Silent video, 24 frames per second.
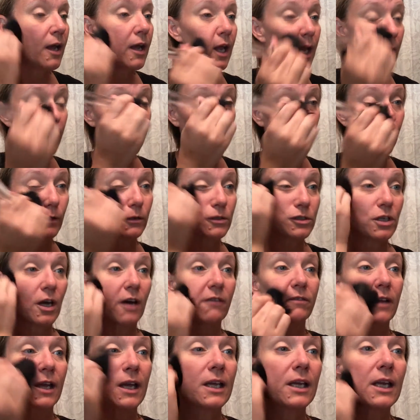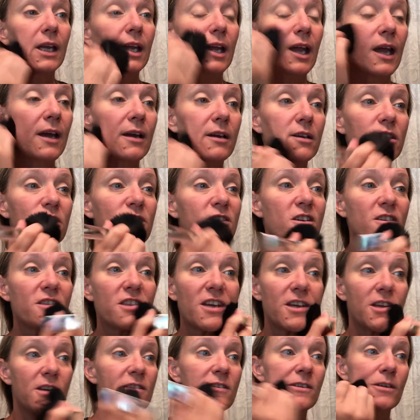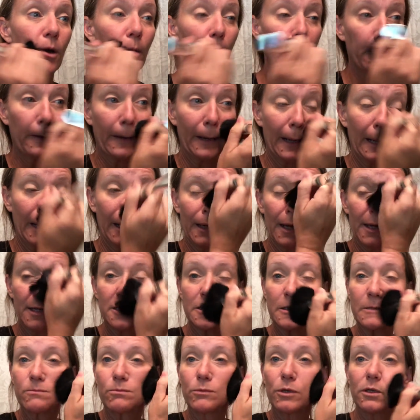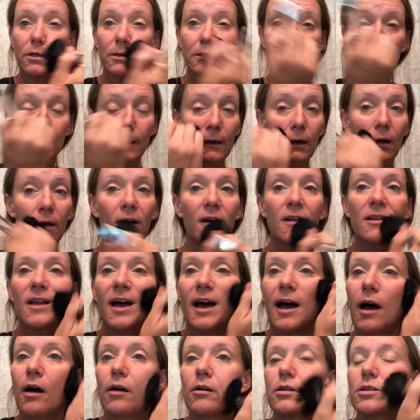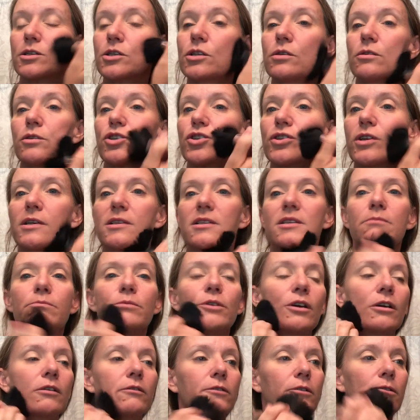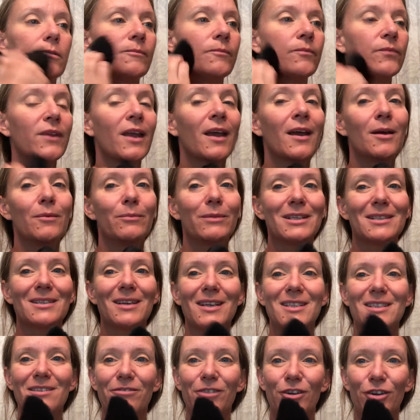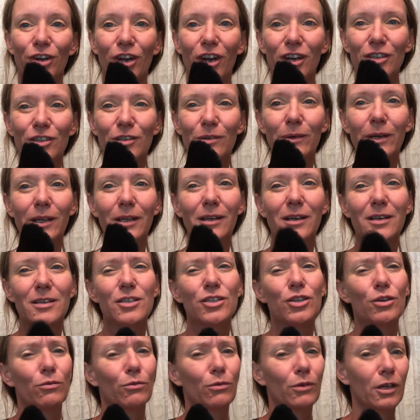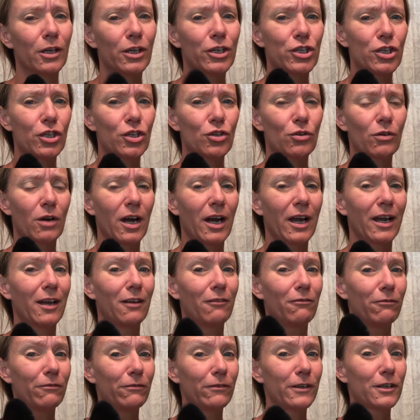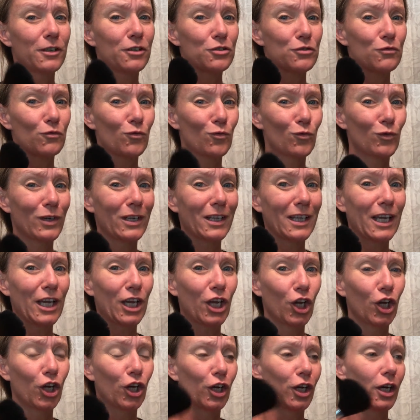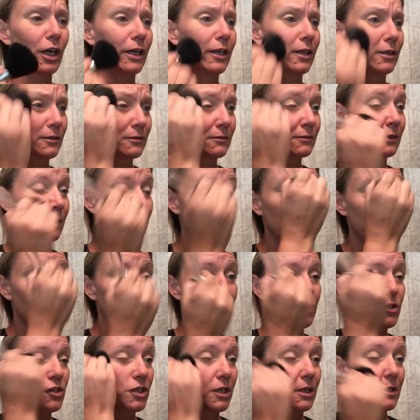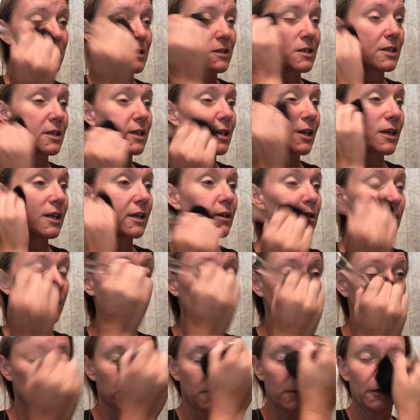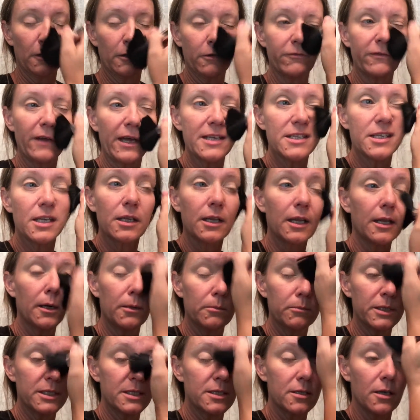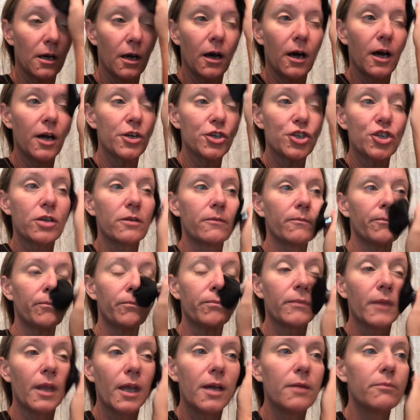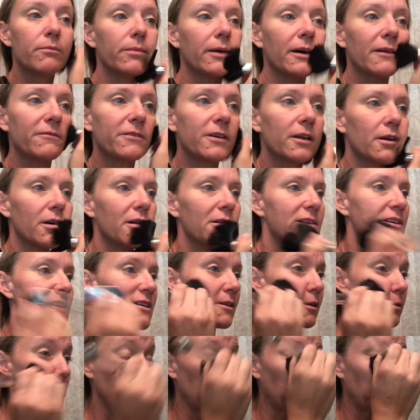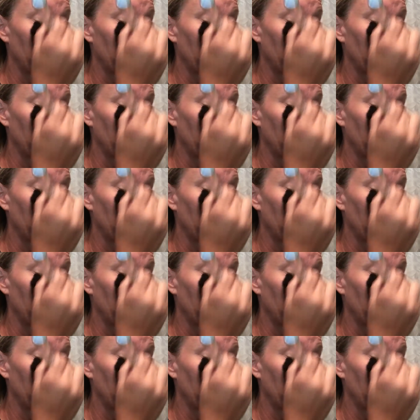It pulls off any extra that you don't need and smooths it all out to just a beautiful. Besides, if you're not doing this, you really should try it. It feels really good just to give your face a little massage and buff it on in.